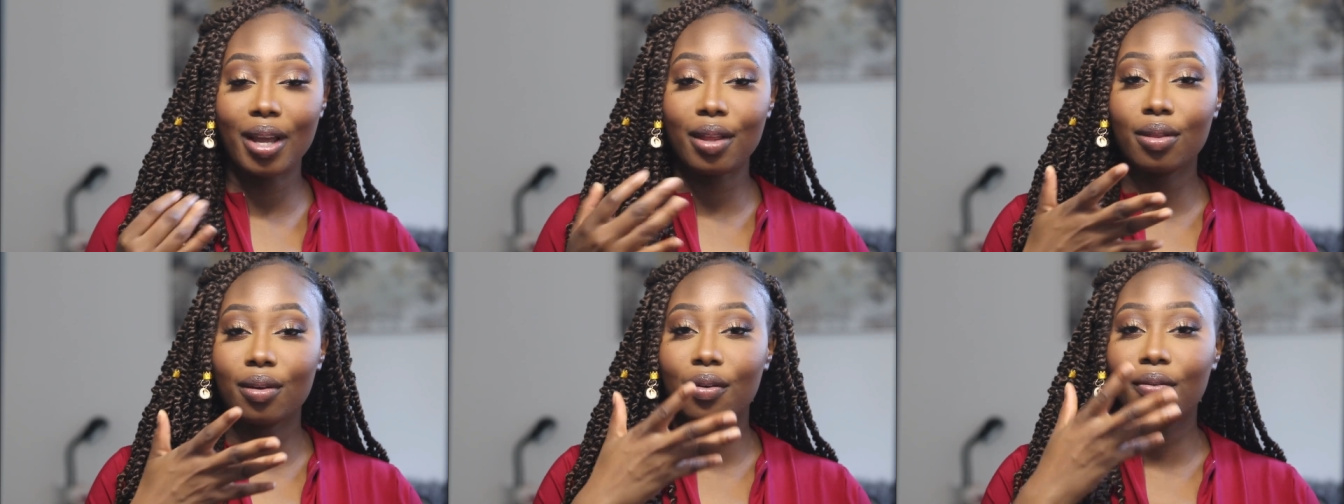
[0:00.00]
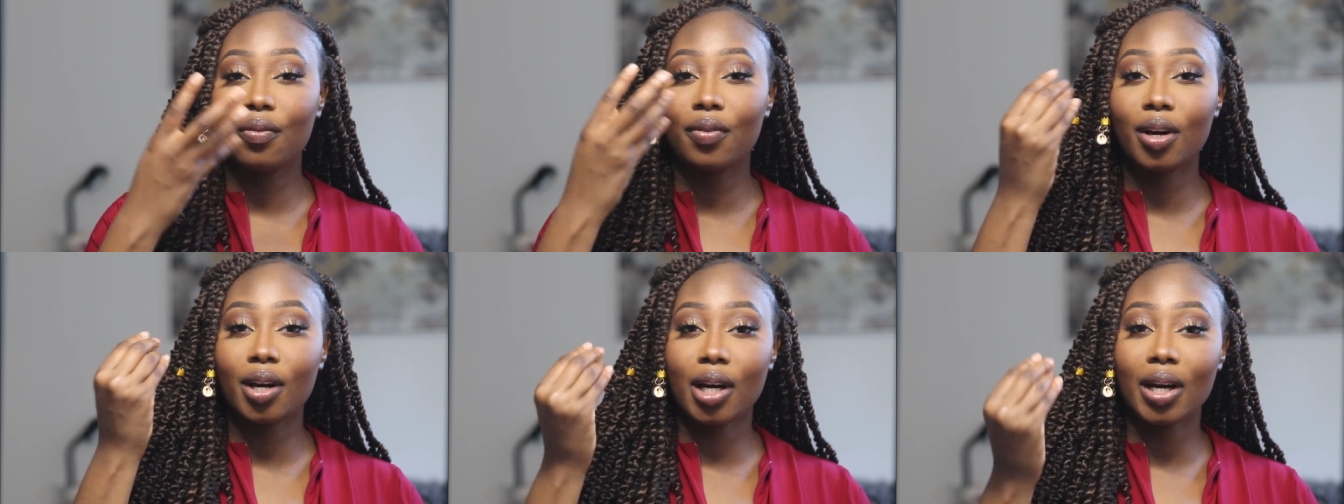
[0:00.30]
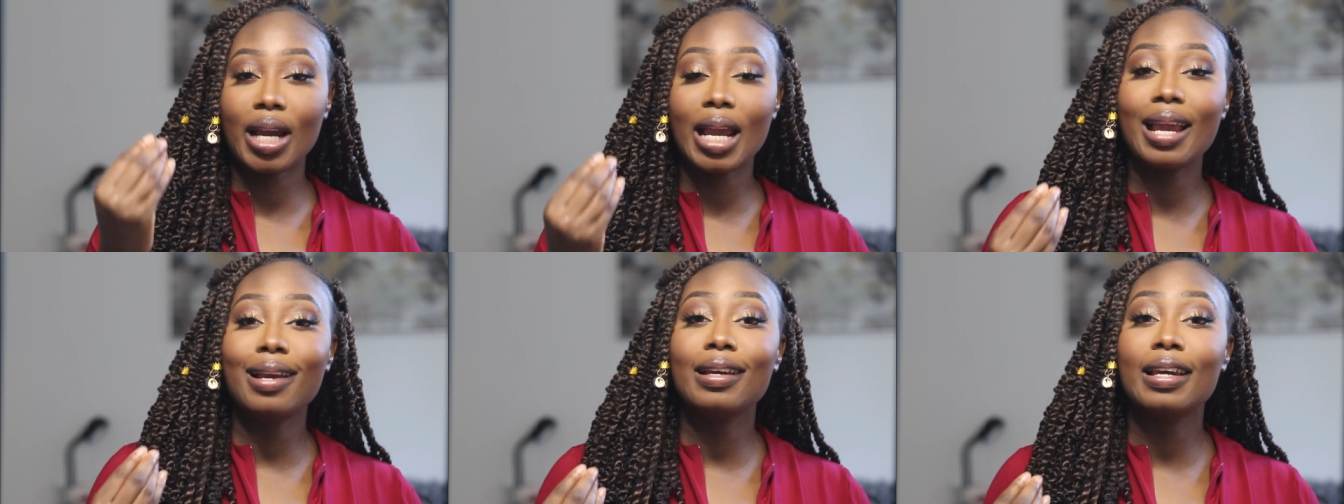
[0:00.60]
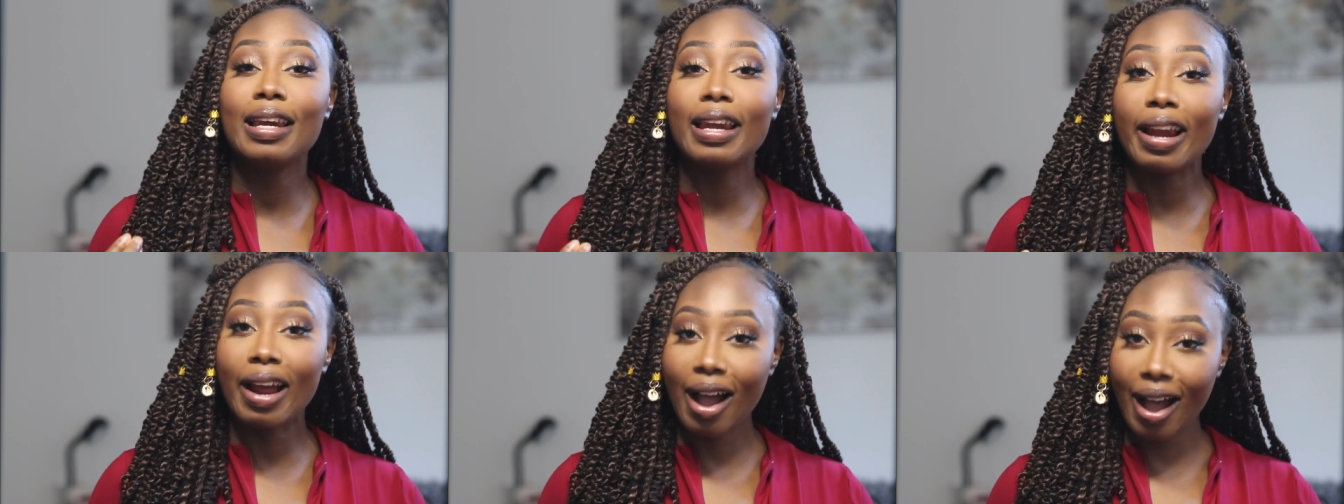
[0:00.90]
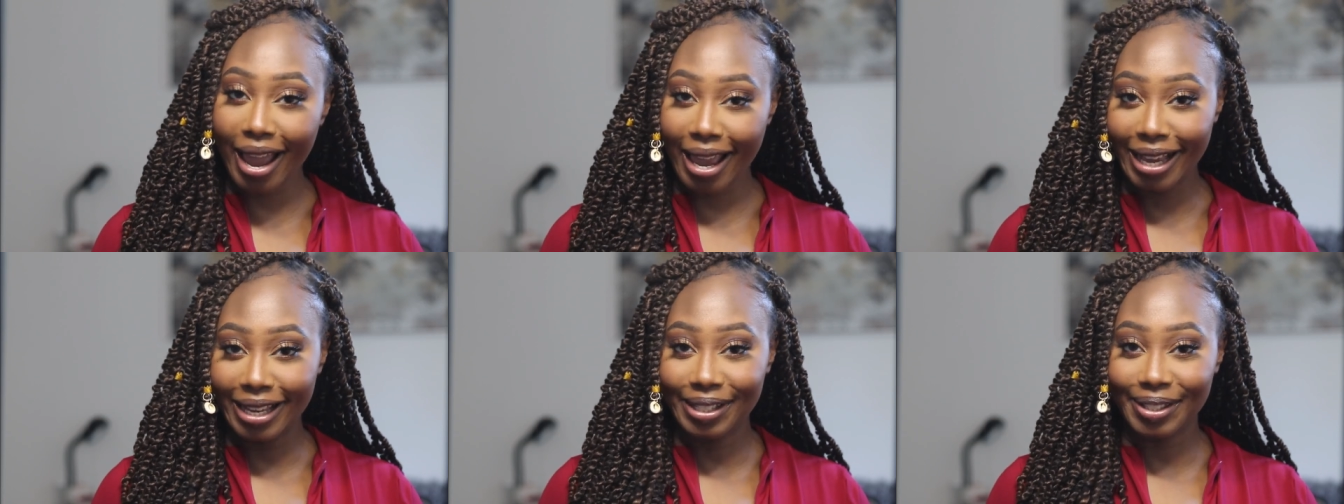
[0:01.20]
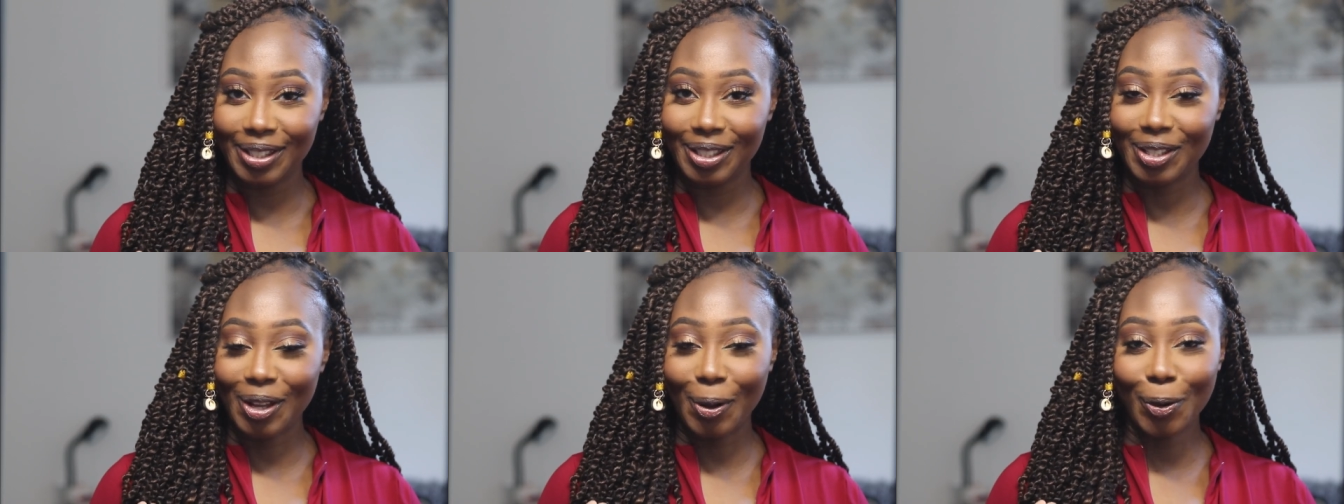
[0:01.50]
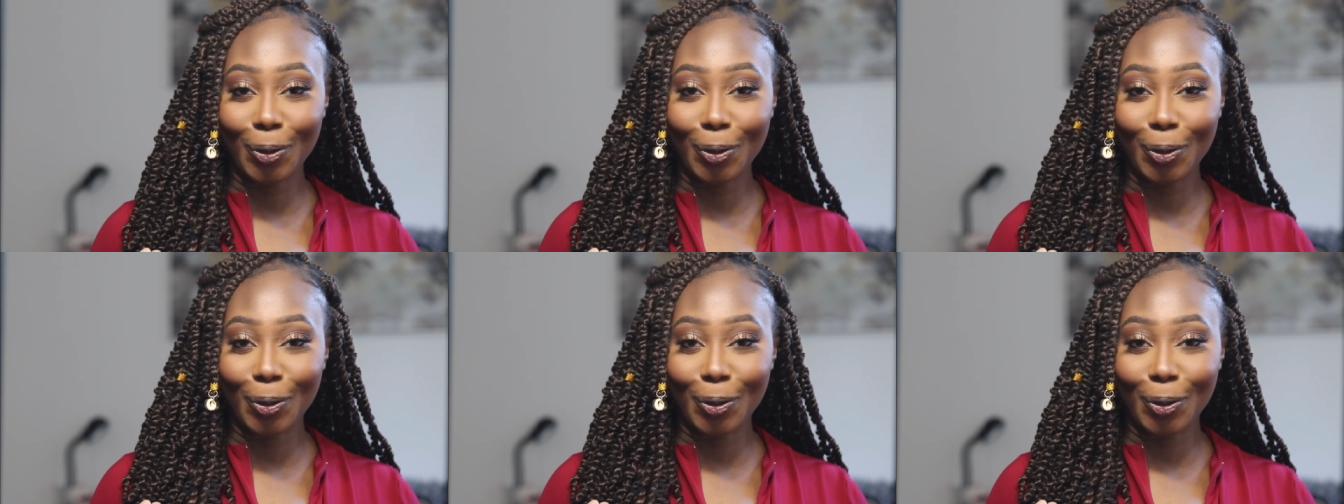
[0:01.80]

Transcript: and they're very nice,